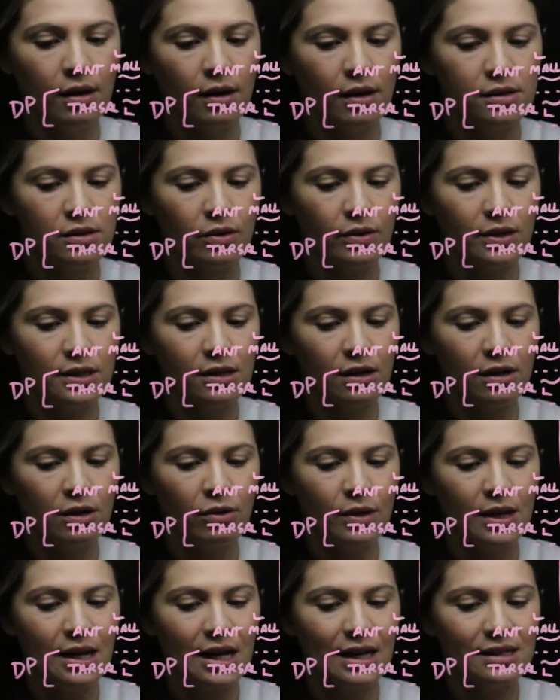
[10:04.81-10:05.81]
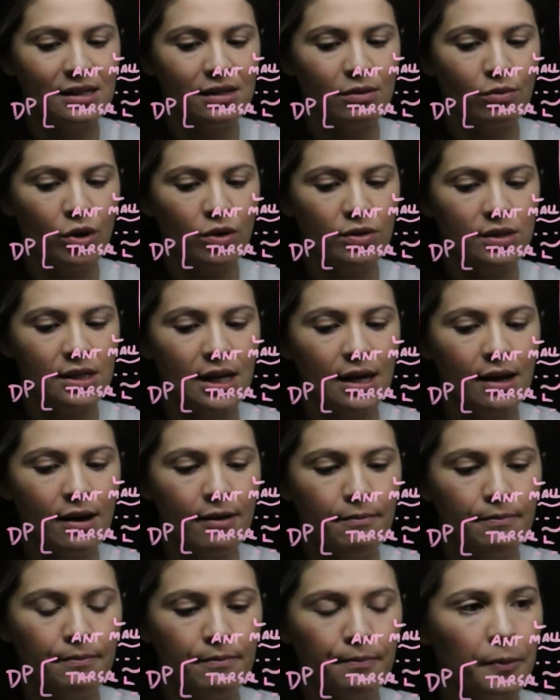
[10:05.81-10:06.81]
So it's going to anastomose here,
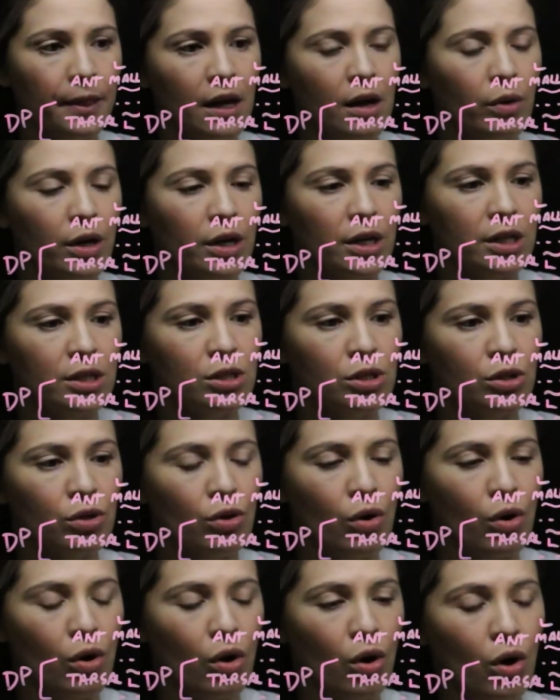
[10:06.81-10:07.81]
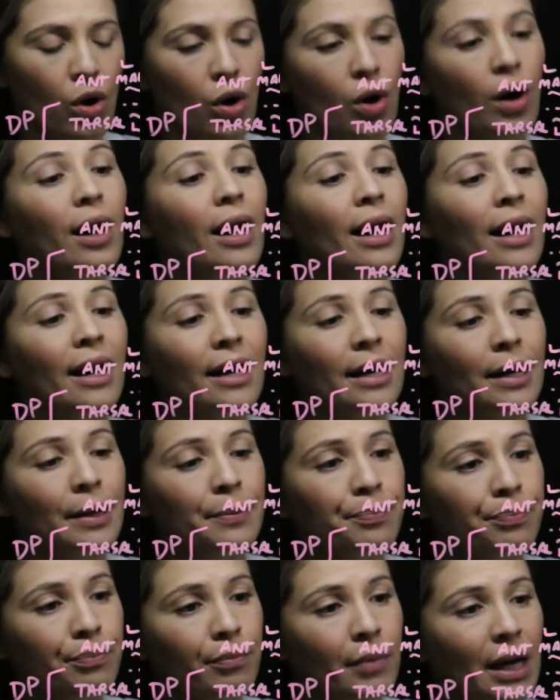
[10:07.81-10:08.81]
whereas your
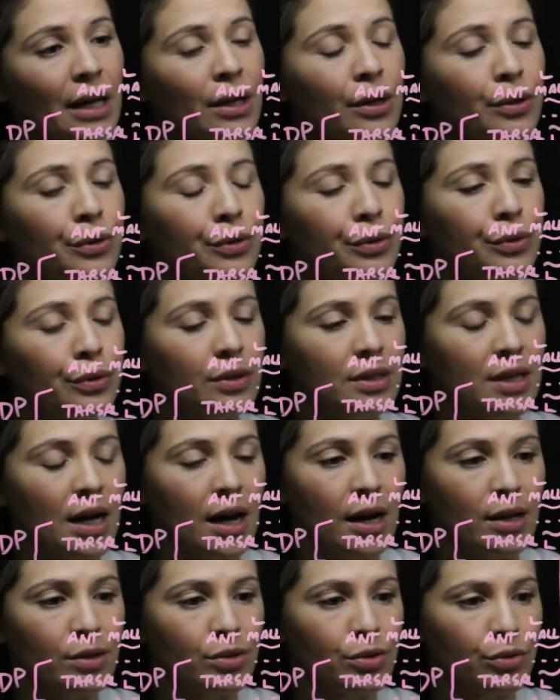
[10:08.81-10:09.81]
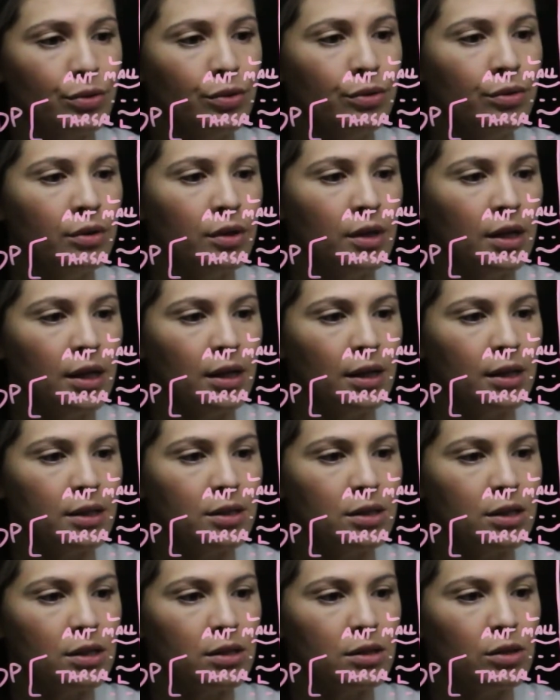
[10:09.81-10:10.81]
medial tarsal,
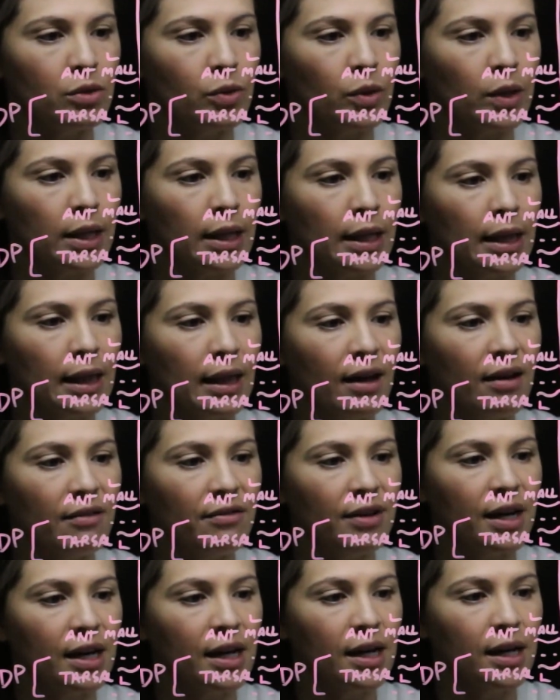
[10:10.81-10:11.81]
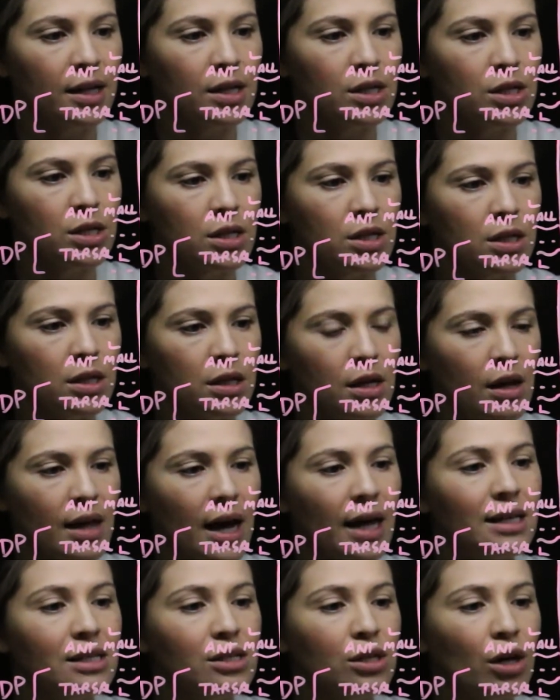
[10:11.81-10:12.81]
let's just do a little love heart,
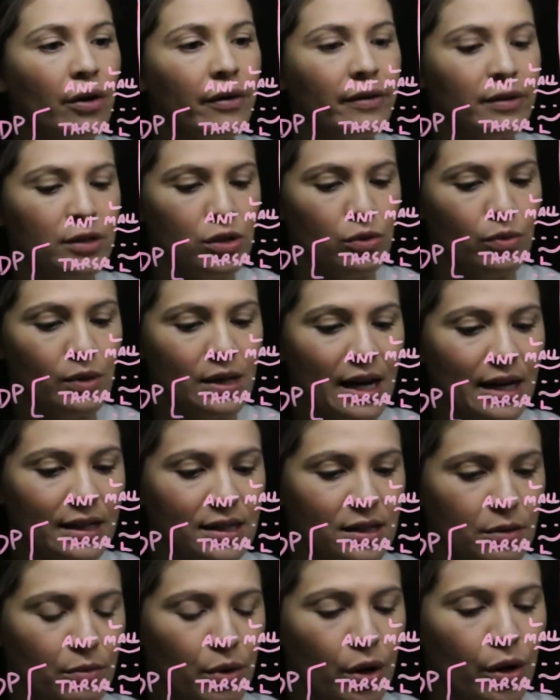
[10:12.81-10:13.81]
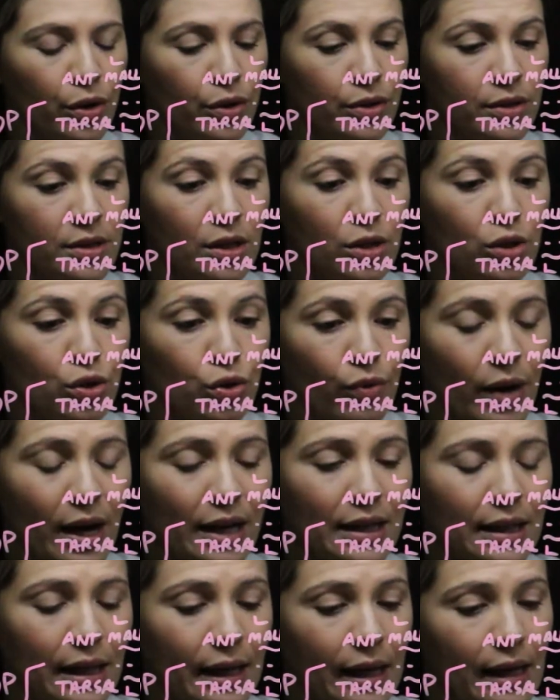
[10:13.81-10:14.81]
that is going to anastomose
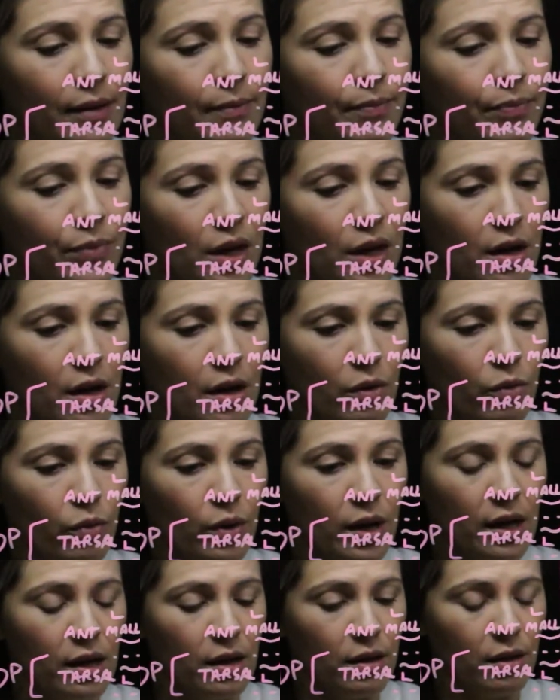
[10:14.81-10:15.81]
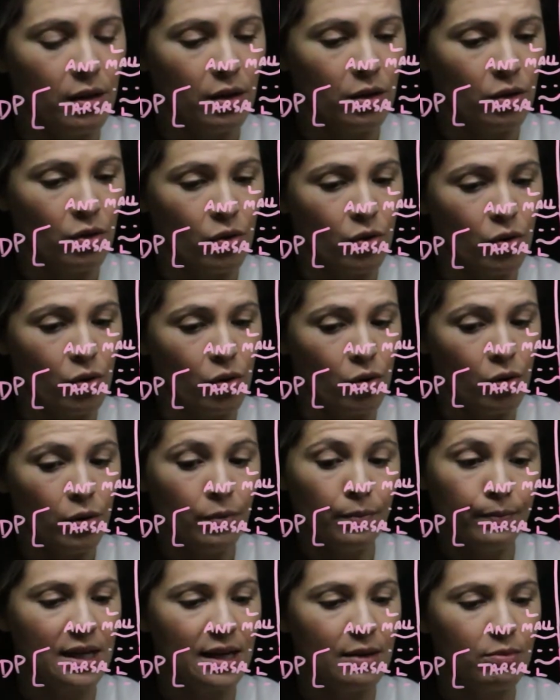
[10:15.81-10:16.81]
directly with your
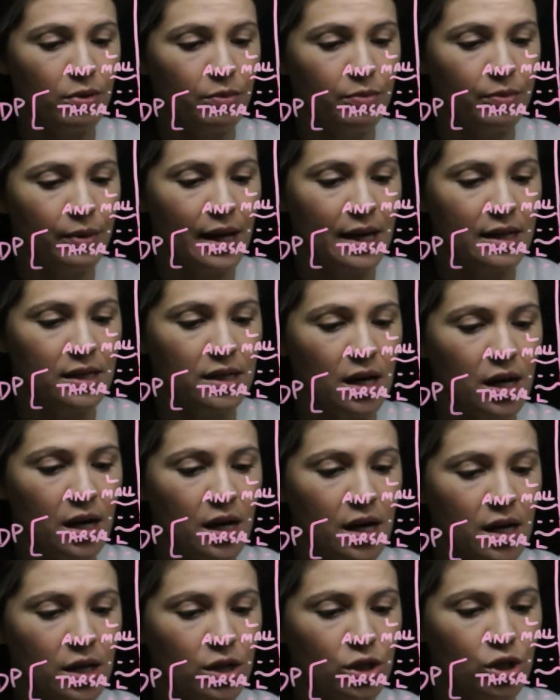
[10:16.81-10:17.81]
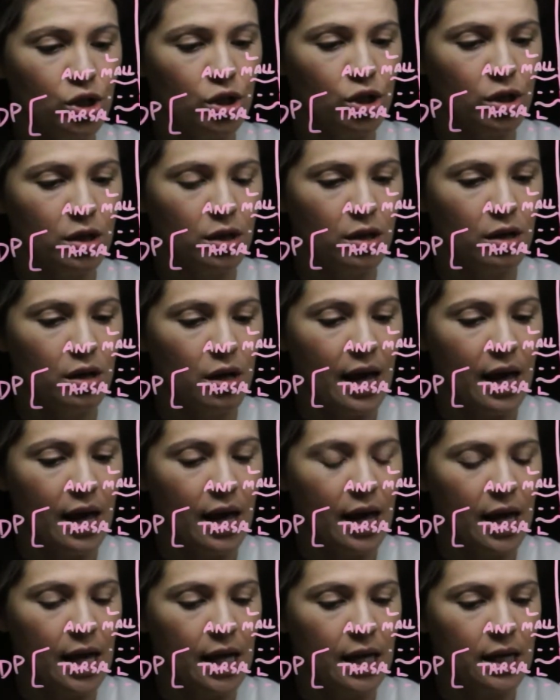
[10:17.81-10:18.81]
deep plantar arch
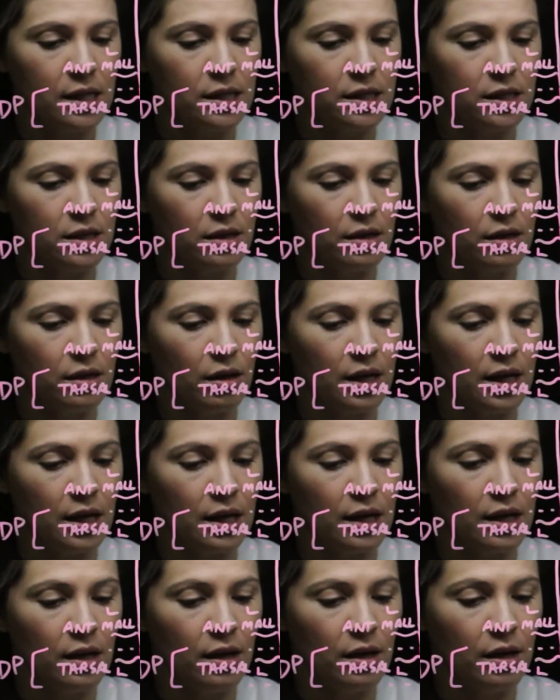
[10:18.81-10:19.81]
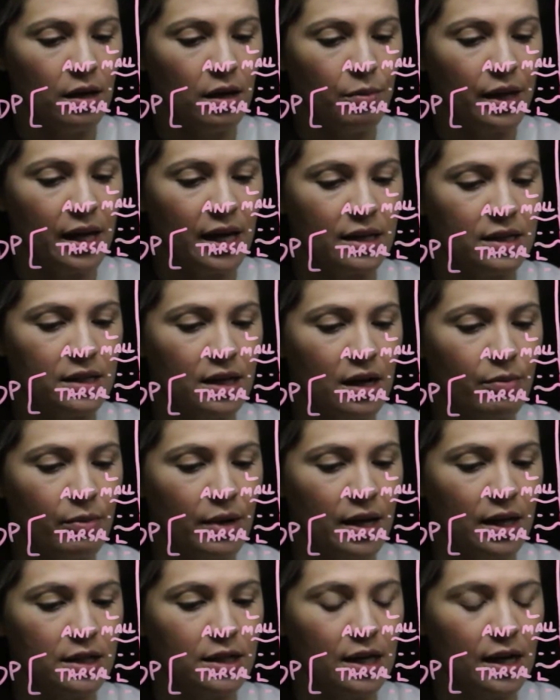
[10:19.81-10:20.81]
and the plantar
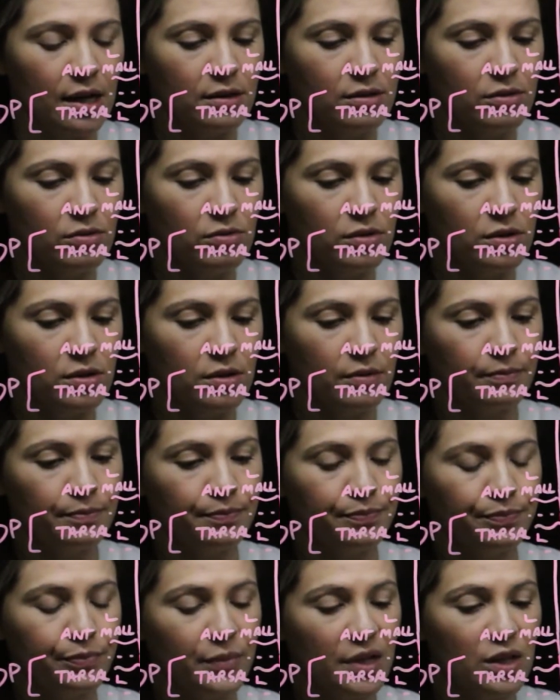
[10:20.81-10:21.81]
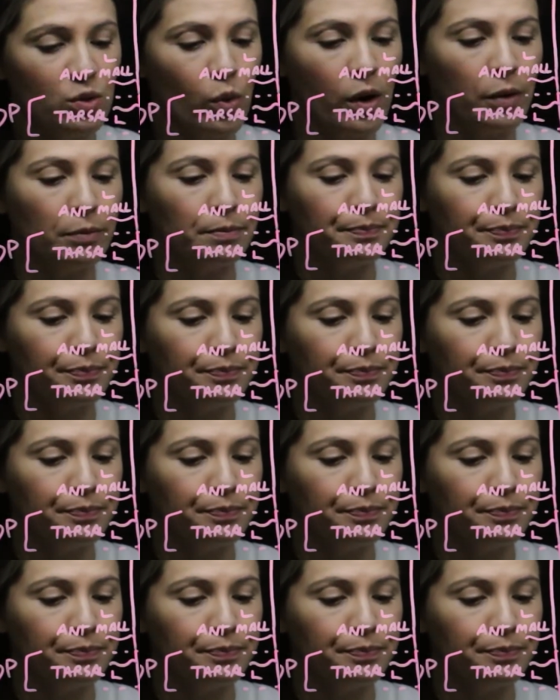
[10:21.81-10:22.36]
metatarsals as well.